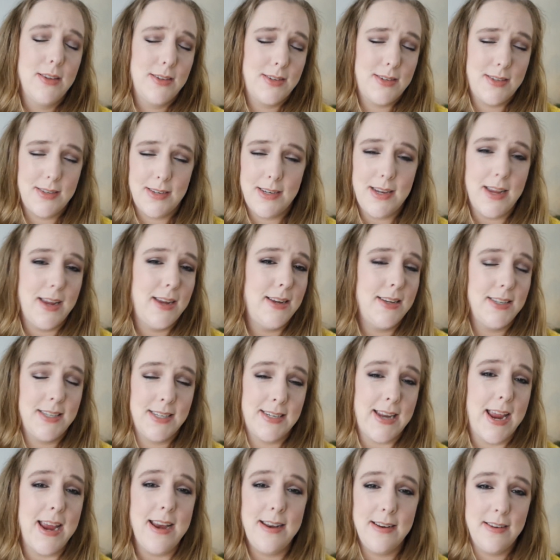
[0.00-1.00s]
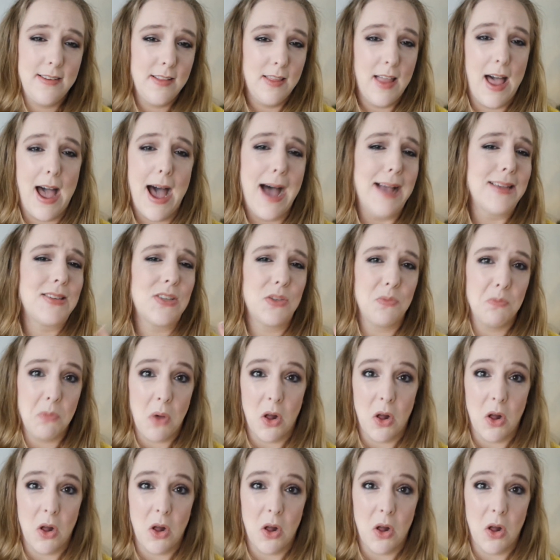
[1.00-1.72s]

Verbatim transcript: Stained Glass